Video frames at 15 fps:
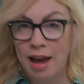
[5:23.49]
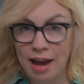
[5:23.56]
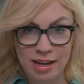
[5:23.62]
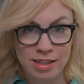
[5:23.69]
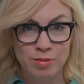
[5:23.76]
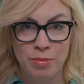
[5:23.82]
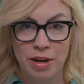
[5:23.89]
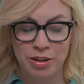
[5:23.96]

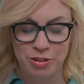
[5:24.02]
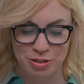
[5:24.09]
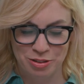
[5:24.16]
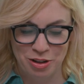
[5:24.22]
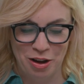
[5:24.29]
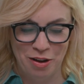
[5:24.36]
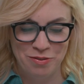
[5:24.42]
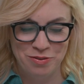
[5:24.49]
As
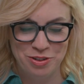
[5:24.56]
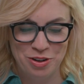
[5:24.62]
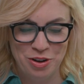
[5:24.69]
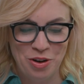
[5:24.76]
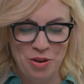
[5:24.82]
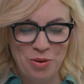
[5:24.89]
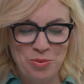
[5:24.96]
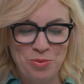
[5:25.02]
Microsoft,
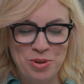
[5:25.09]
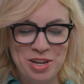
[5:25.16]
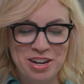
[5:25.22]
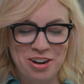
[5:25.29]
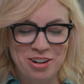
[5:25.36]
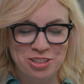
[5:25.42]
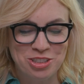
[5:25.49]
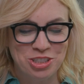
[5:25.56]
we
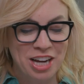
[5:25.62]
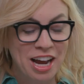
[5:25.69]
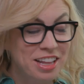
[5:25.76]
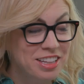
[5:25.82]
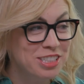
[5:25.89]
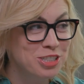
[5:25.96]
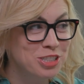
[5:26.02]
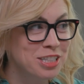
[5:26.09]
are
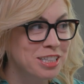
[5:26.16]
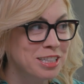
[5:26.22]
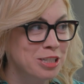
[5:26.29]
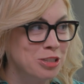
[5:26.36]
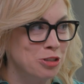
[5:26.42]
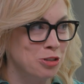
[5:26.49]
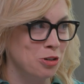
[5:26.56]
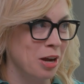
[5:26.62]
challenging
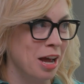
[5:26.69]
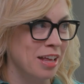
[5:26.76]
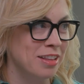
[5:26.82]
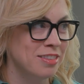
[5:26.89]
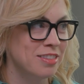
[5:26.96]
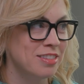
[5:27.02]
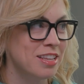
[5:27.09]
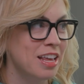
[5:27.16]
these
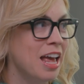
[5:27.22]
trends